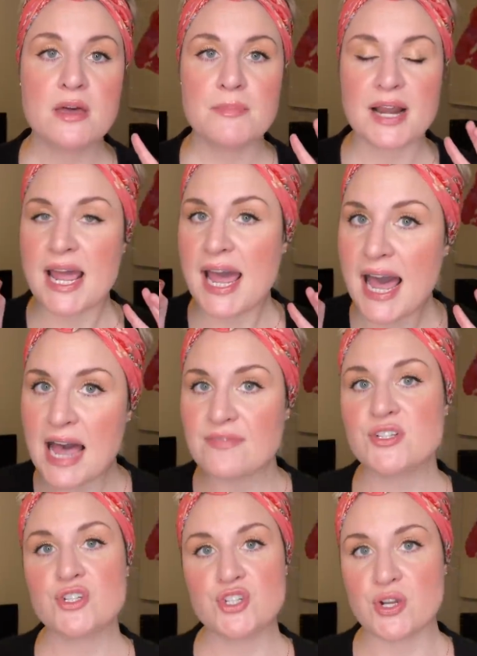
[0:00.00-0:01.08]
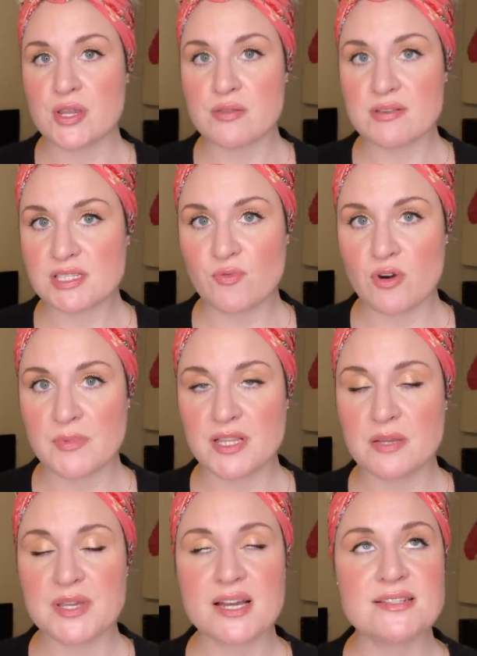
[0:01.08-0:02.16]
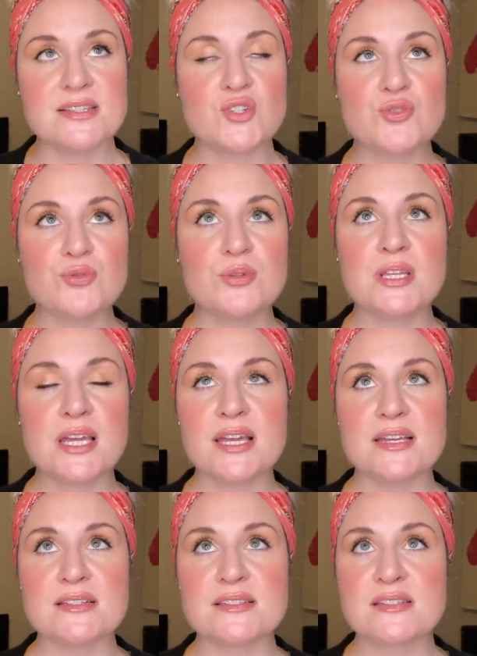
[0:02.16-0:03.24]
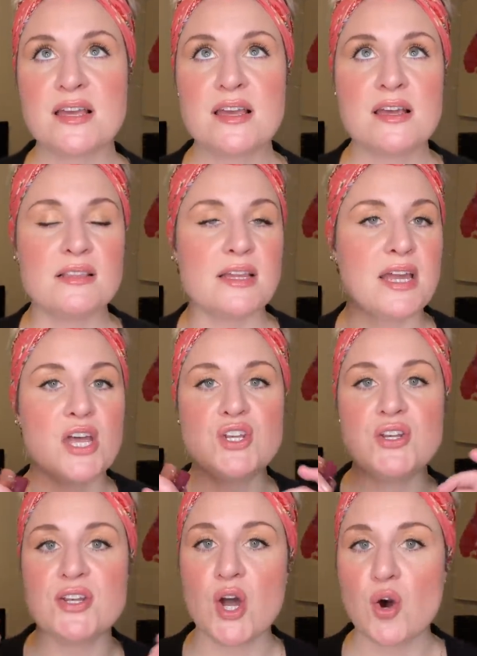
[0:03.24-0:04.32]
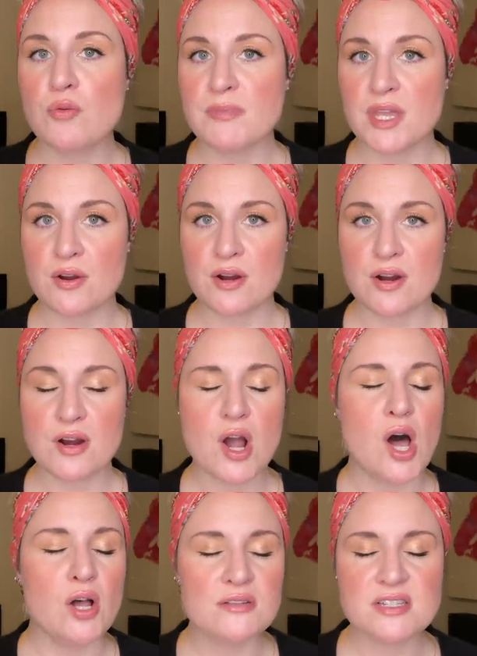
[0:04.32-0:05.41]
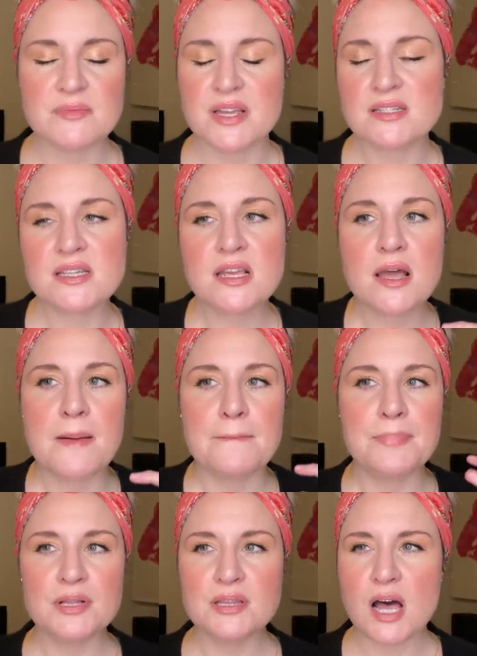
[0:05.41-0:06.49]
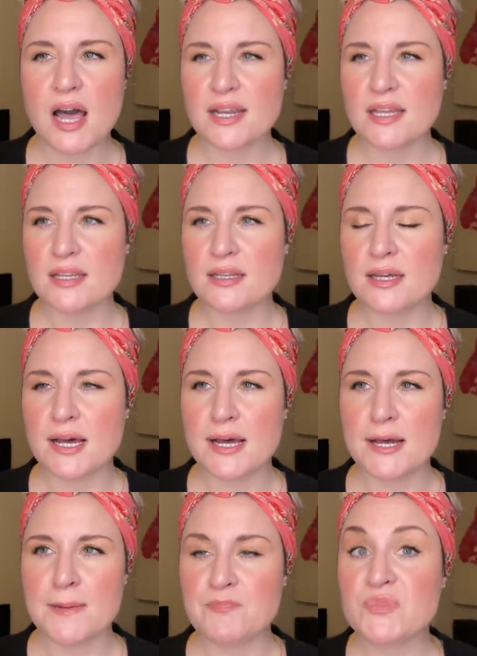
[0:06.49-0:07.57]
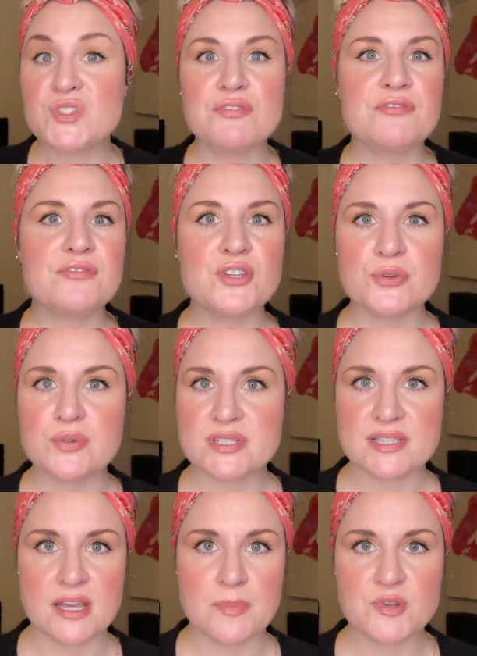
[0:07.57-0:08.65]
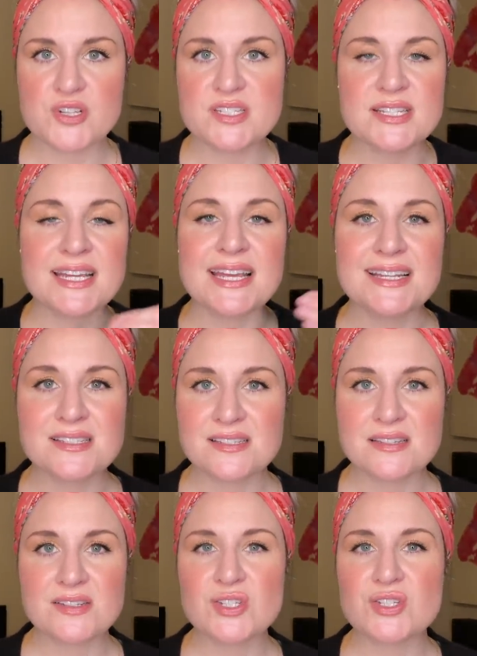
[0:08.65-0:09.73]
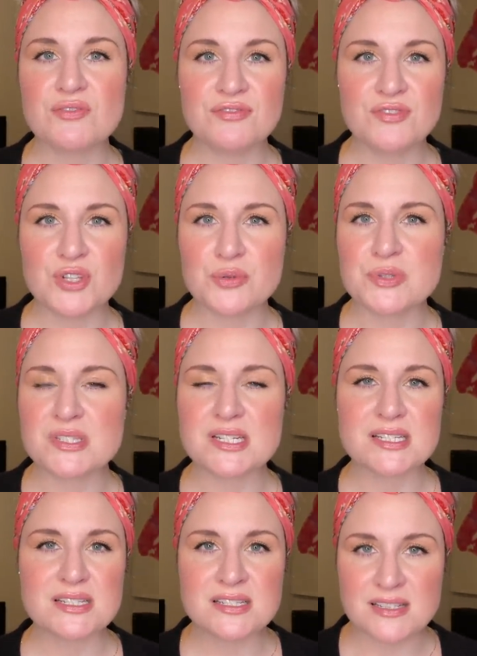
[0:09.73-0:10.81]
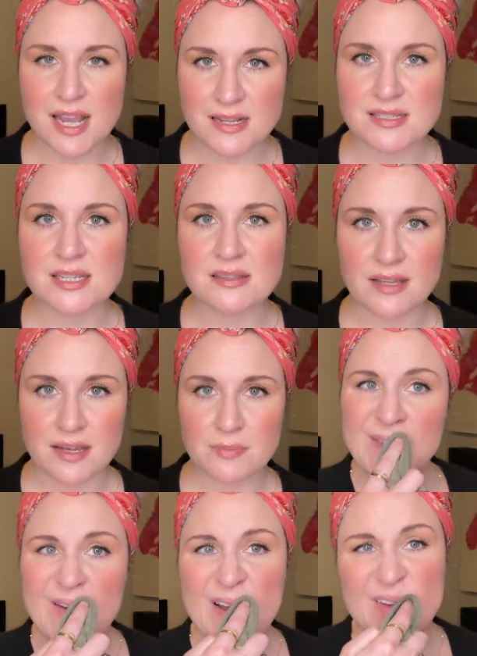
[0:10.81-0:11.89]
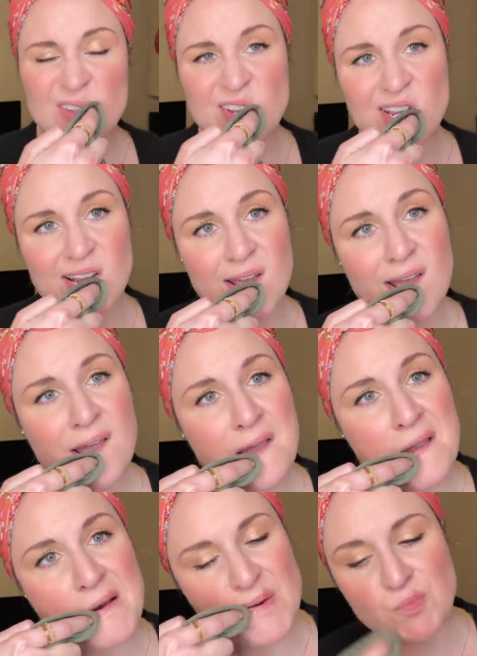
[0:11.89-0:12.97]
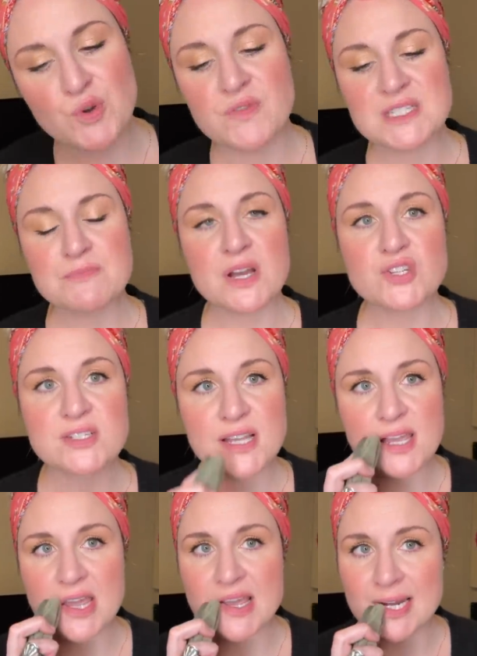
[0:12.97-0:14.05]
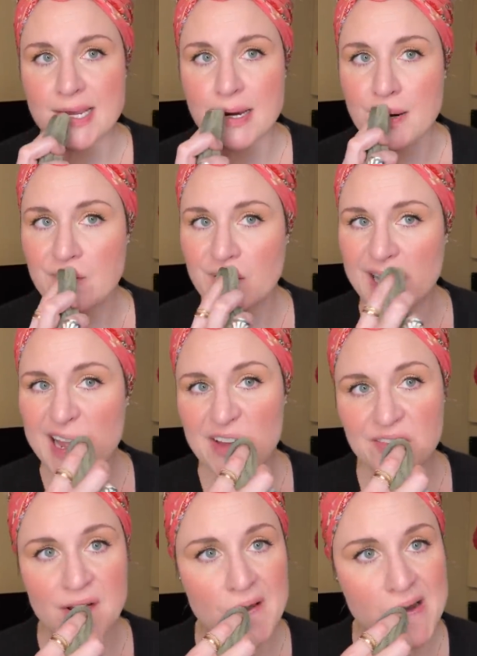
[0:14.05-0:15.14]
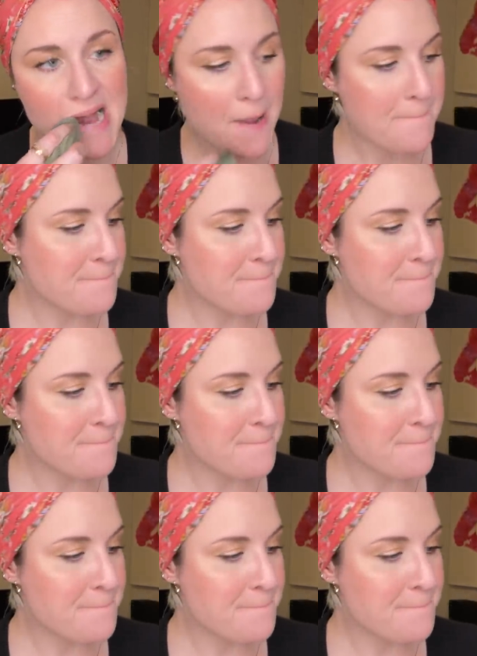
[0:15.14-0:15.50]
but I have to show you this formula because it truly is like a no mirror ultimate blotted diffuse lip, just an instant diffused sexy lip. So I'm just gonna remove as much as I can here of what I have on